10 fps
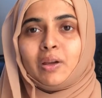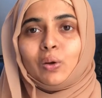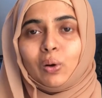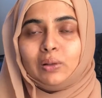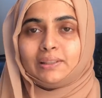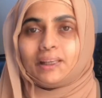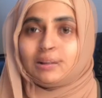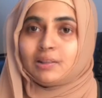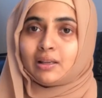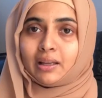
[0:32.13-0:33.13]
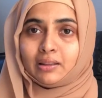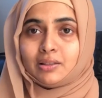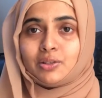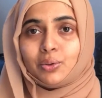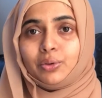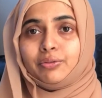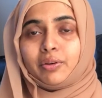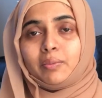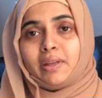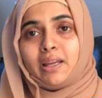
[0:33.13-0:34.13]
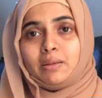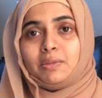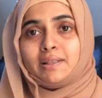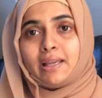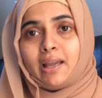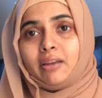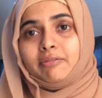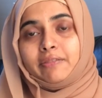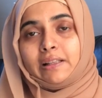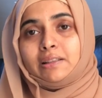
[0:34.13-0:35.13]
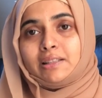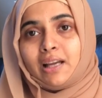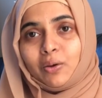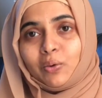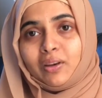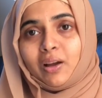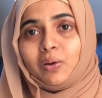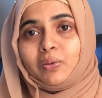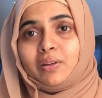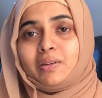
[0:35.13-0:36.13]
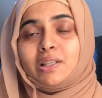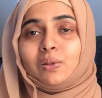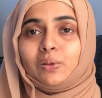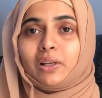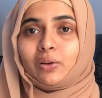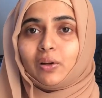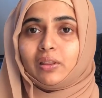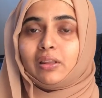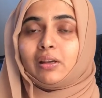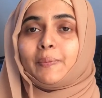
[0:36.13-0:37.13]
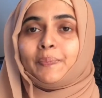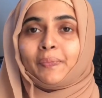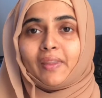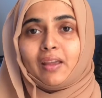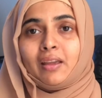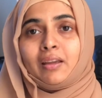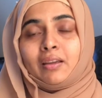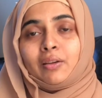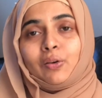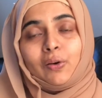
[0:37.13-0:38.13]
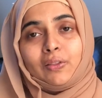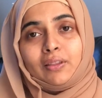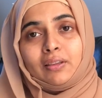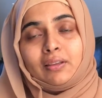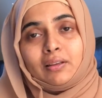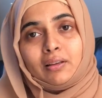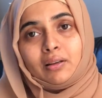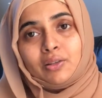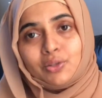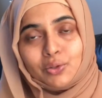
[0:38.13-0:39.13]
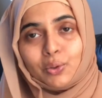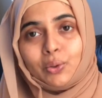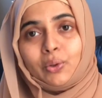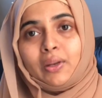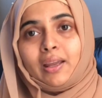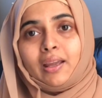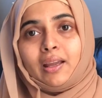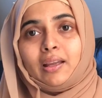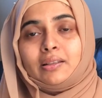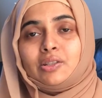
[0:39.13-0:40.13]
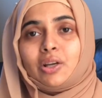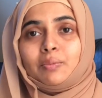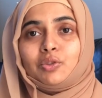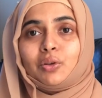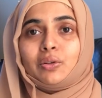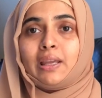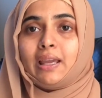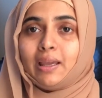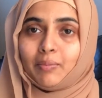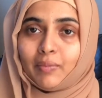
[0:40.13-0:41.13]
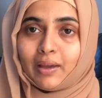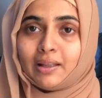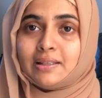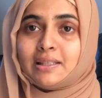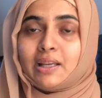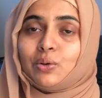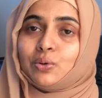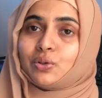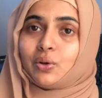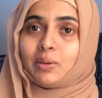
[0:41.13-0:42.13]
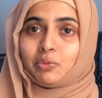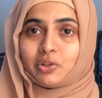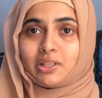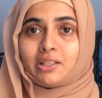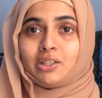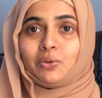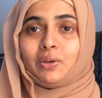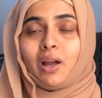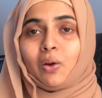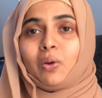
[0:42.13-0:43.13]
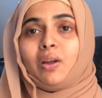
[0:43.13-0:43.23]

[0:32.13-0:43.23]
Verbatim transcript: called Allah, and the sword from the enemy's hand fell down. Now the Rasulullah got the got the sword and jumped on him and said, Who's gonna protect you now?